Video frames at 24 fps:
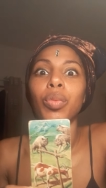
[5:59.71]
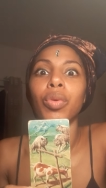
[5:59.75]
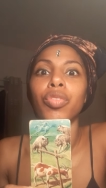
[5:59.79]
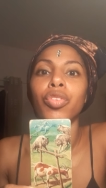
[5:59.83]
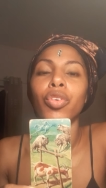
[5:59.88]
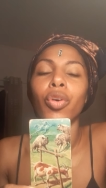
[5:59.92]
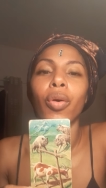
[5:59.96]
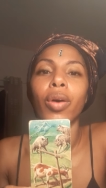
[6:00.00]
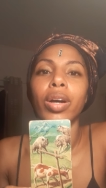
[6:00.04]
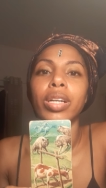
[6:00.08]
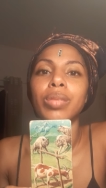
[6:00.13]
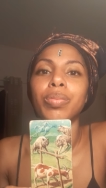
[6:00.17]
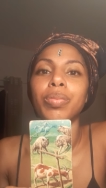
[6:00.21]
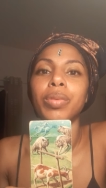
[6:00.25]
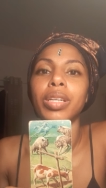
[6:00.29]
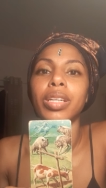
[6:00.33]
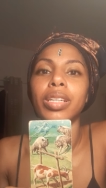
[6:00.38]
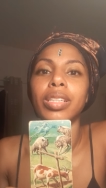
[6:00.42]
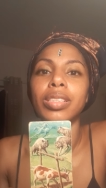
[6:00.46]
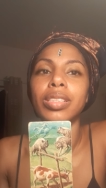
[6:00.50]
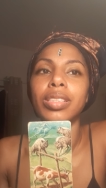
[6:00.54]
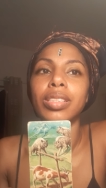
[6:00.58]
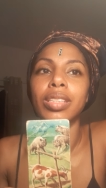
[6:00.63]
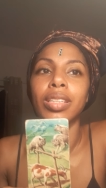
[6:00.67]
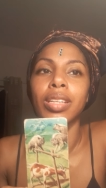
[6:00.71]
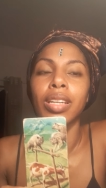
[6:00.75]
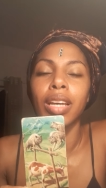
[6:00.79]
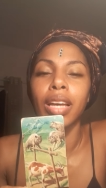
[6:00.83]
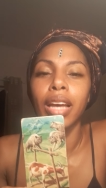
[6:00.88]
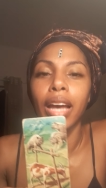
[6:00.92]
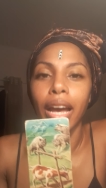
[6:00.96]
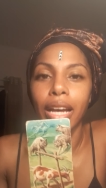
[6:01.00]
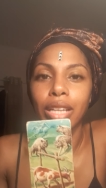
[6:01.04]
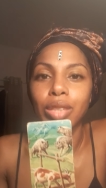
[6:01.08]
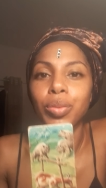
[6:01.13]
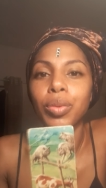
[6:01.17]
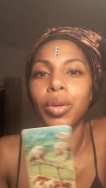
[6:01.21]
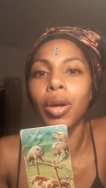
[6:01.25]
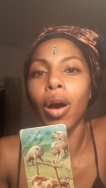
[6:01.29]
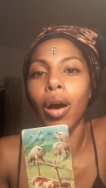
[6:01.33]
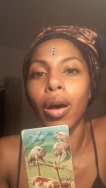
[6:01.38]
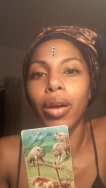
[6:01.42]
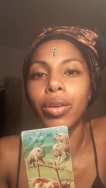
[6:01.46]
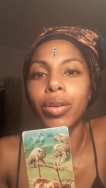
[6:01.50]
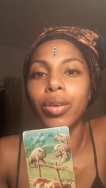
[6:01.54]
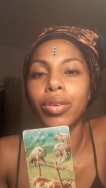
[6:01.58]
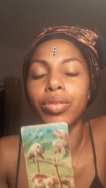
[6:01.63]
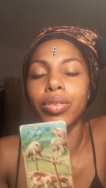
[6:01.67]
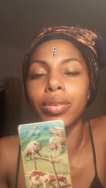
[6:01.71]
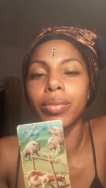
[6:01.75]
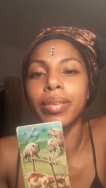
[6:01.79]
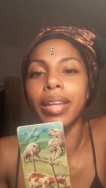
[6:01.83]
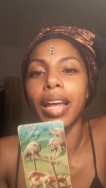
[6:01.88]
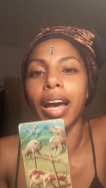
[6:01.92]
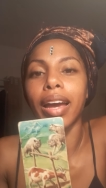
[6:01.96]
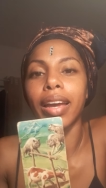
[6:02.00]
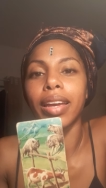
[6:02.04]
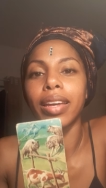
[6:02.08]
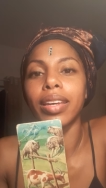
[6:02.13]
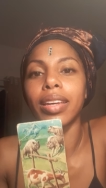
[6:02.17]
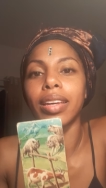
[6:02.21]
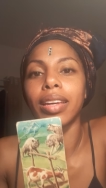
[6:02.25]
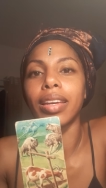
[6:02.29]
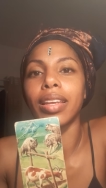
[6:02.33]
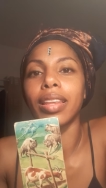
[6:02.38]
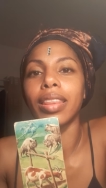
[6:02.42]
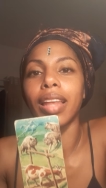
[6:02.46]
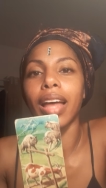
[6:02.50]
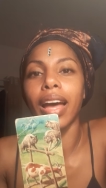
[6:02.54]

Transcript: of course, because as we all know from Lion King,